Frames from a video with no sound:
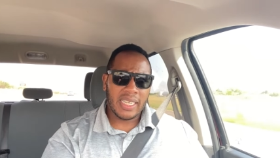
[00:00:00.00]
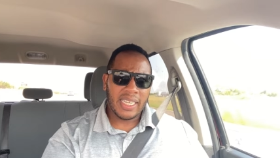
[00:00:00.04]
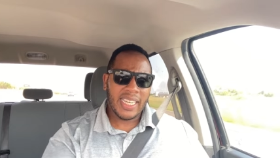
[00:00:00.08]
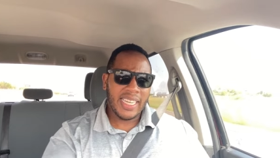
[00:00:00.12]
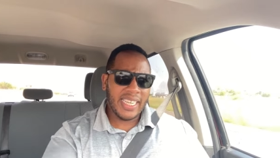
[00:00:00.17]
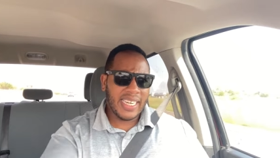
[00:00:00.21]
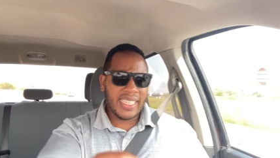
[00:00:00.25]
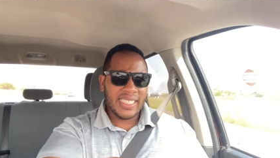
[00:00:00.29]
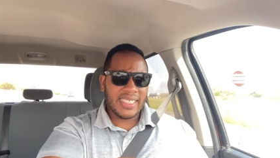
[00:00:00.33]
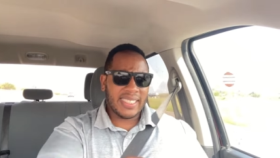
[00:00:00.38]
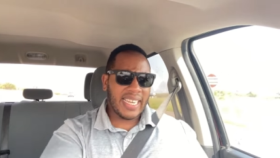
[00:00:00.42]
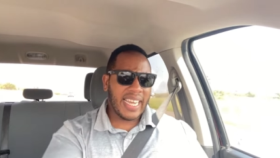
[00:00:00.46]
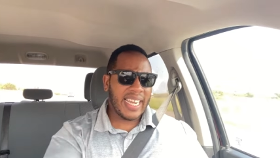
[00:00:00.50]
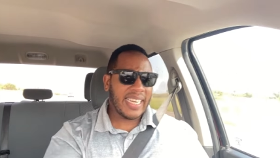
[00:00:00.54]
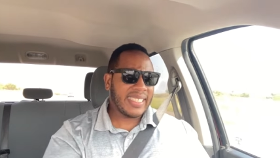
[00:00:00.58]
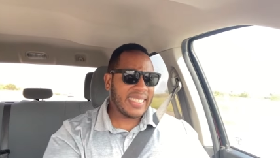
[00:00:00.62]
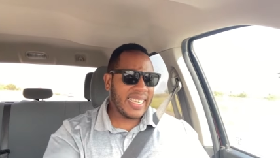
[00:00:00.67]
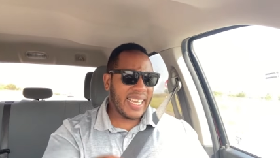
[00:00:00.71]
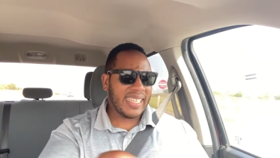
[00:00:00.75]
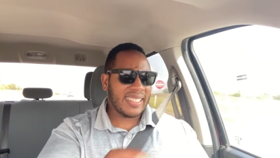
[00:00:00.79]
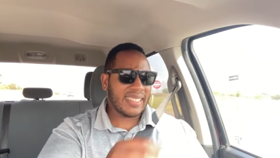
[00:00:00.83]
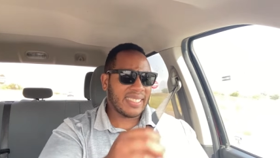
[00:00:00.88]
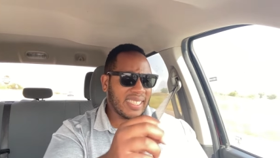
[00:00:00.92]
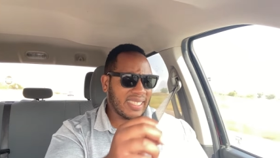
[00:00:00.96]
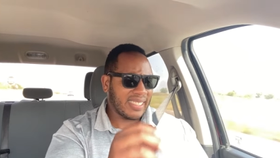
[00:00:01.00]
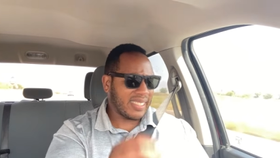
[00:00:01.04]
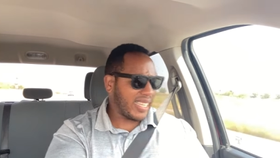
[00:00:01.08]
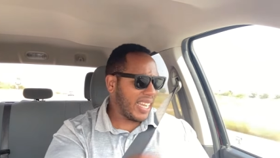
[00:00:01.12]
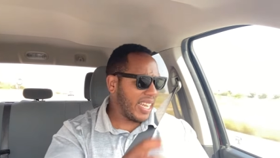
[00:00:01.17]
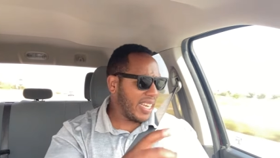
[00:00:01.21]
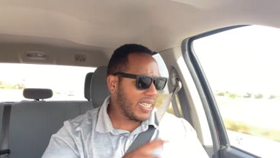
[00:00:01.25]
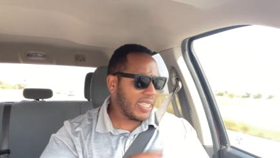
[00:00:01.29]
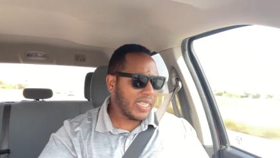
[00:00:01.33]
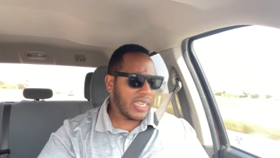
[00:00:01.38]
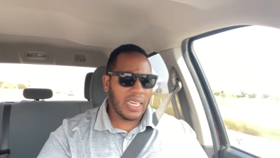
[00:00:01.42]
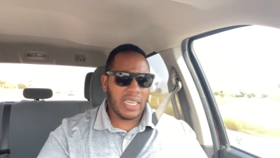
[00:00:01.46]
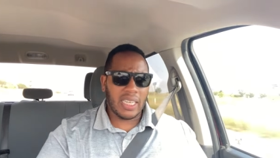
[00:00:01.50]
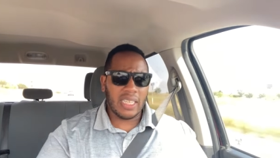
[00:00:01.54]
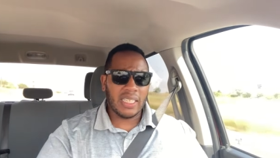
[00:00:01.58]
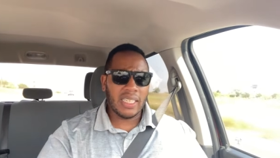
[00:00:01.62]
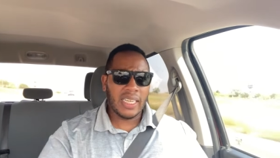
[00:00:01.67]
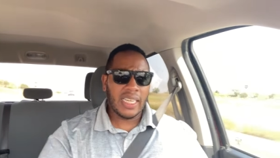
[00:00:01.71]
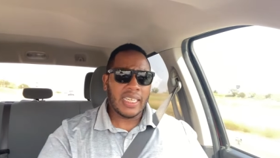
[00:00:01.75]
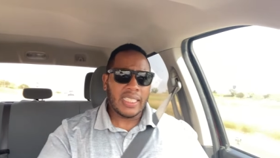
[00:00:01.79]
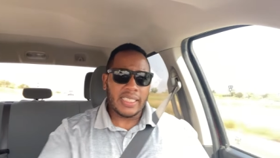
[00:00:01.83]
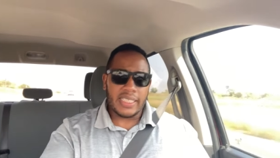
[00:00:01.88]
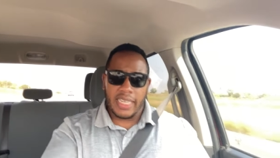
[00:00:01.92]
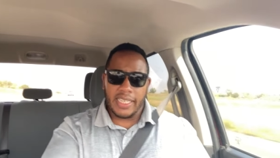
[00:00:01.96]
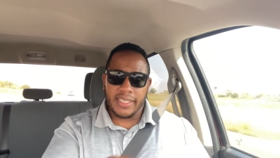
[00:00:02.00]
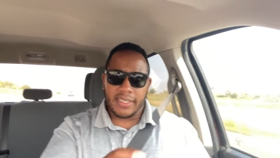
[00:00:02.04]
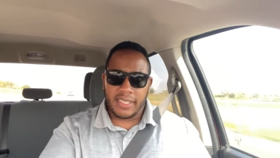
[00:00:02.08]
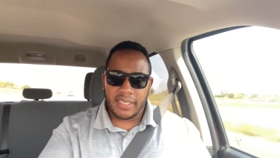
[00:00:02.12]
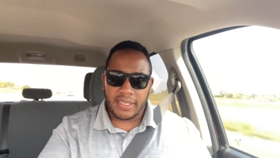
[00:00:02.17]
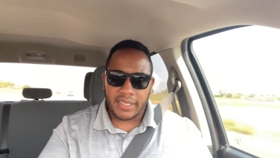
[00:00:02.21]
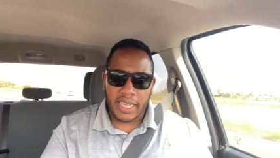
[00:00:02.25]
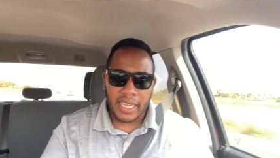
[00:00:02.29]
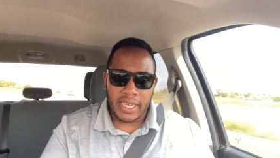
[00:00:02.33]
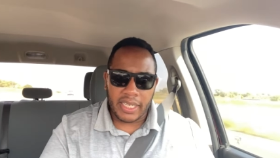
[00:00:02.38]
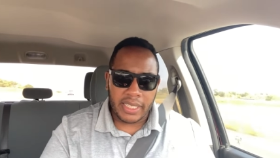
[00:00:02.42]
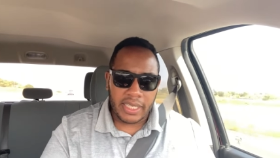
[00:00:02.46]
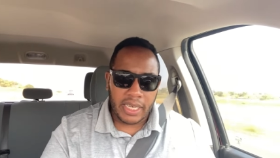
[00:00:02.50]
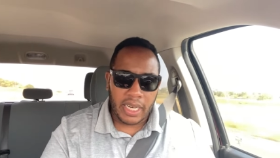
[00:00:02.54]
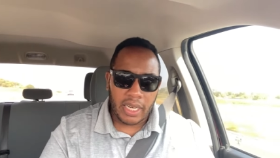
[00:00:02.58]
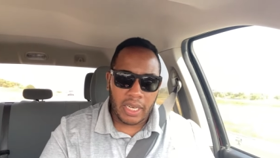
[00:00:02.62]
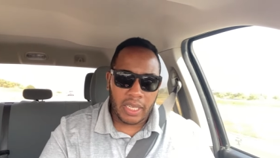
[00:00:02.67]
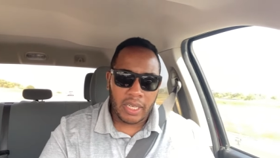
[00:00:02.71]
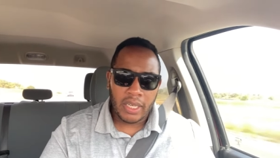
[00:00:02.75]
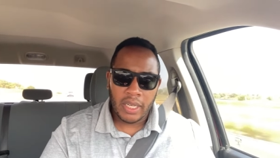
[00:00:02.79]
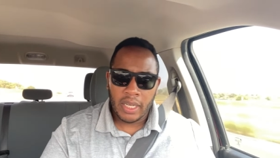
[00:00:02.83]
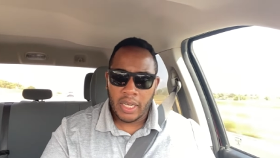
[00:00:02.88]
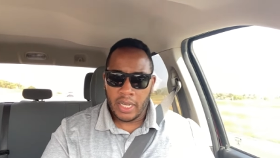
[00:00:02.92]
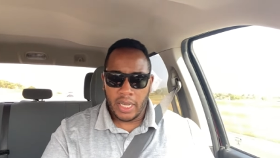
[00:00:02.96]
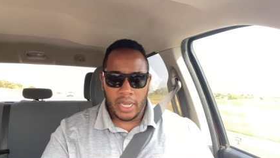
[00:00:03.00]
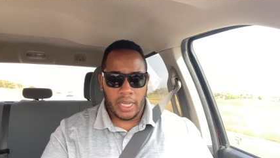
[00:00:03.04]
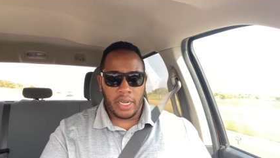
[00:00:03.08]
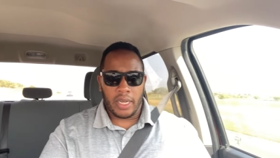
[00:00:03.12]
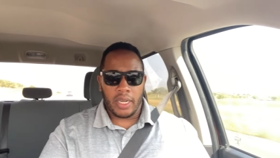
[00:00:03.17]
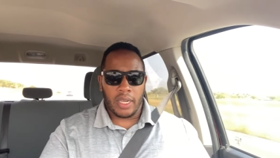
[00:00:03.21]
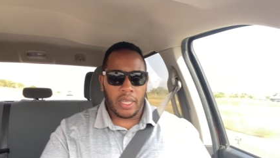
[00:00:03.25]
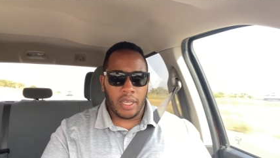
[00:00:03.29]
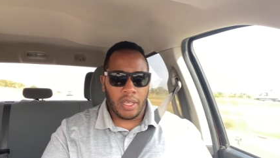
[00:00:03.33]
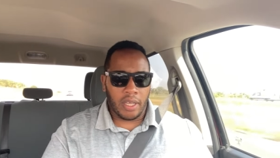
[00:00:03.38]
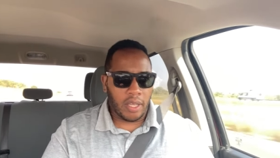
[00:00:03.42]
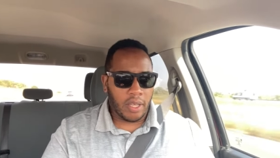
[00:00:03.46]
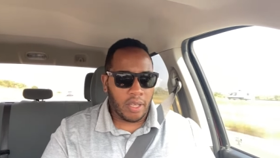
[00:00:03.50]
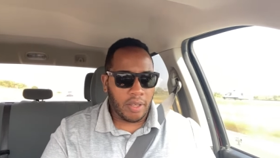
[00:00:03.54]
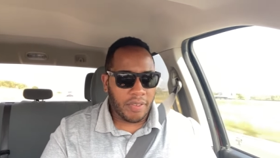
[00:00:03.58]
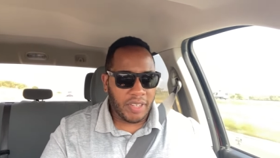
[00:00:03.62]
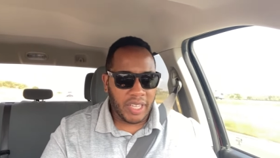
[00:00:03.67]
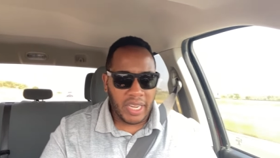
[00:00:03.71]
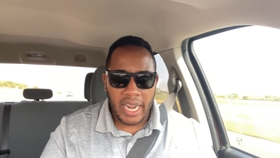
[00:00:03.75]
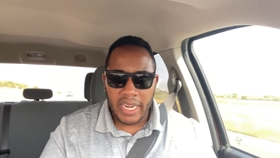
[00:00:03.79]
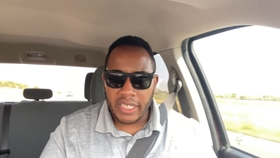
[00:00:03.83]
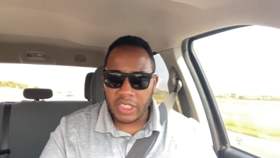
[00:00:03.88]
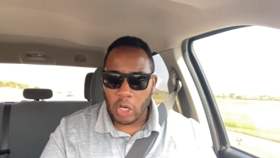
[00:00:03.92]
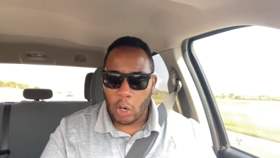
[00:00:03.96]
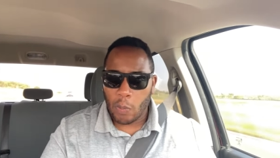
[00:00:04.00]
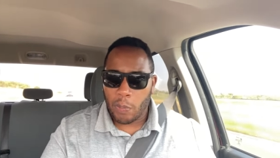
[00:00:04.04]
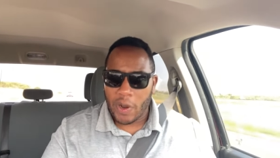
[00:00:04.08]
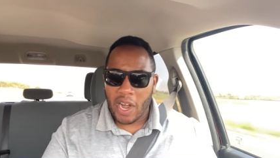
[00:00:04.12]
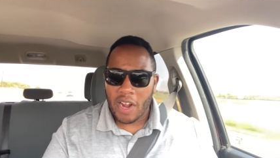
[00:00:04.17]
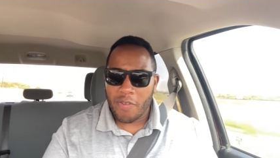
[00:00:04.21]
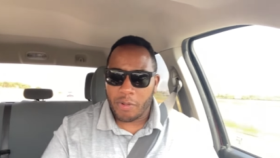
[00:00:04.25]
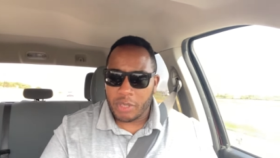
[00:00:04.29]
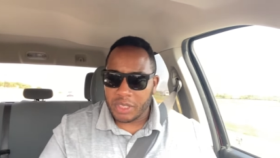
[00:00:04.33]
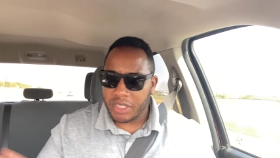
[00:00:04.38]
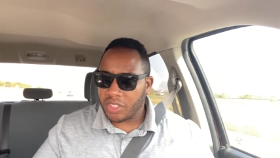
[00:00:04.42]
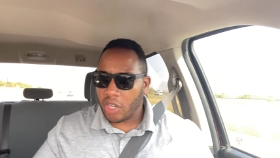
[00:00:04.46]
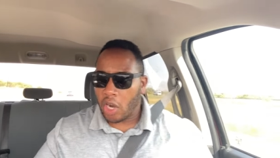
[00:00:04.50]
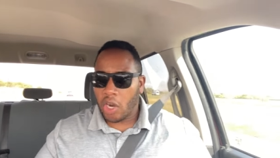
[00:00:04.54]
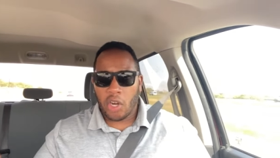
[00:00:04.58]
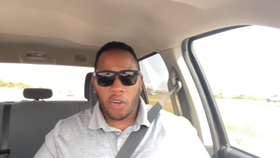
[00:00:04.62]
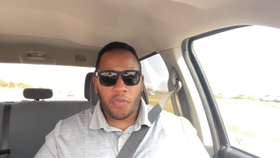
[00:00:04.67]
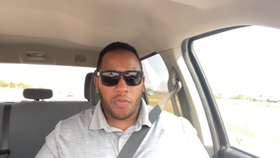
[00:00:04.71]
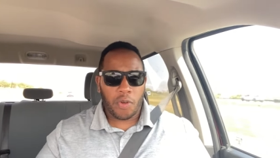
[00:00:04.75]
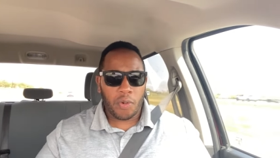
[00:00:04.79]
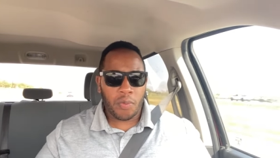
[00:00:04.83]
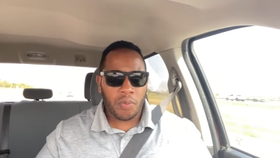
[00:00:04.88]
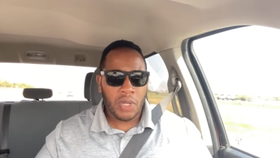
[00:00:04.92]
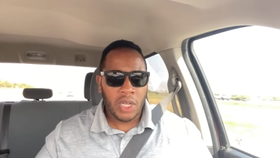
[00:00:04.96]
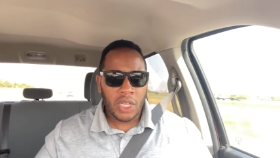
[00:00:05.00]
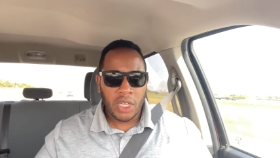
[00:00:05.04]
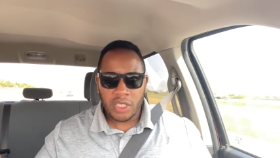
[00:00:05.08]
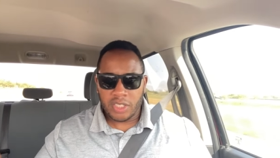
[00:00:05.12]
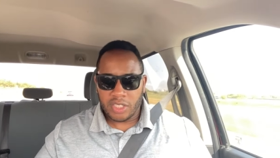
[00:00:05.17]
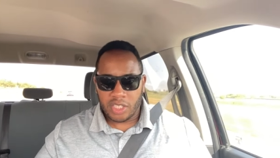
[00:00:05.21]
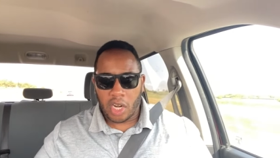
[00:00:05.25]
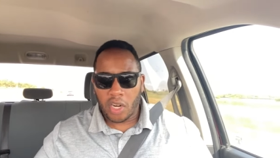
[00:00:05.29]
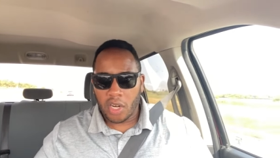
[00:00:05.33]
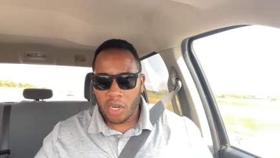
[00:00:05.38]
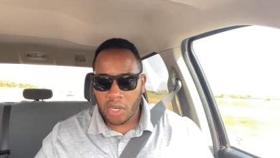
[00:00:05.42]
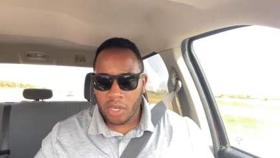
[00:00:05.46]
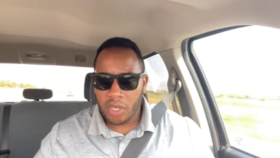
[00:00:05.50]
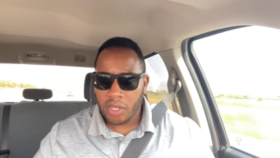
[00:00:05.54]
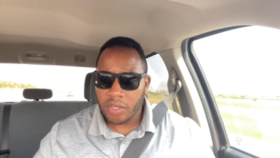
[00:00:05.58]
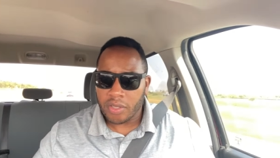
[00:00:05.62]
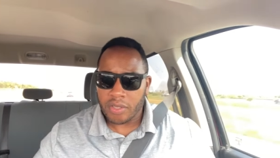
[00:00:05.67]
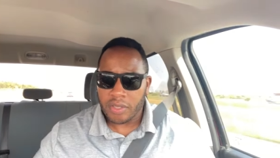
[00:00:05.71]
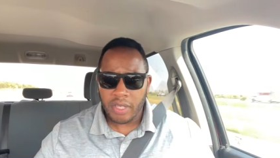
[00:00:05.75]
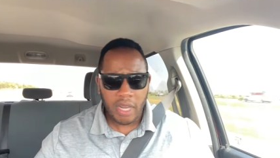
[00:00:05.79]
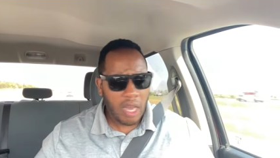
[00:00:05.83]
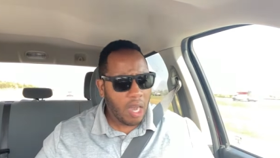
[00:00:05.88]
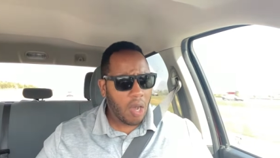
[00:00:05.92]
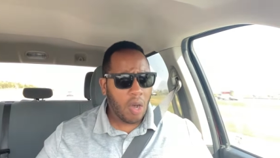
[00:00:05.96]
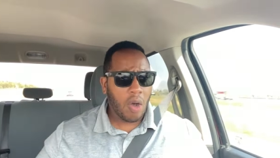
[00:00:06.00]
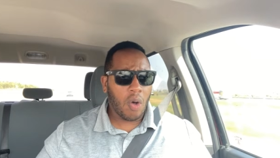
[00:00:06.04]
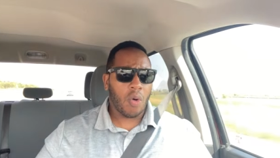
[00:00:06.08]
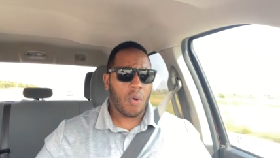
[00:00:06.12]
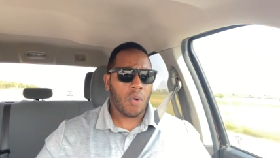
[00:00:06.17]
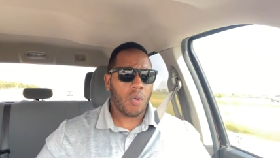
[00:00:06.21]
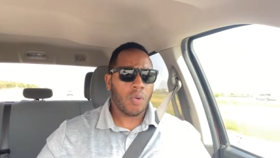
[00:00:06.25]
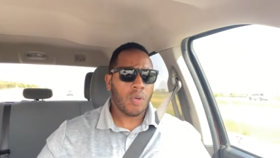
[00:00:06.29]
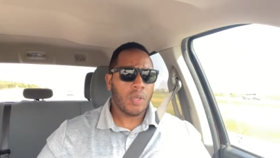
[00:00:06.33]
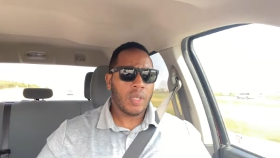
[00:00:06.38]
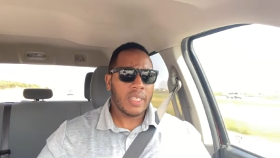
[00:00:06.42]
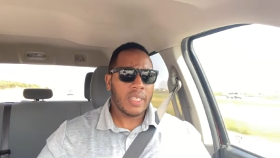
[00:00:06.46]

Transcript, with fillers: He didn't say test the skin color, test the skin color, and if it ain't your preference, turn from turn. No,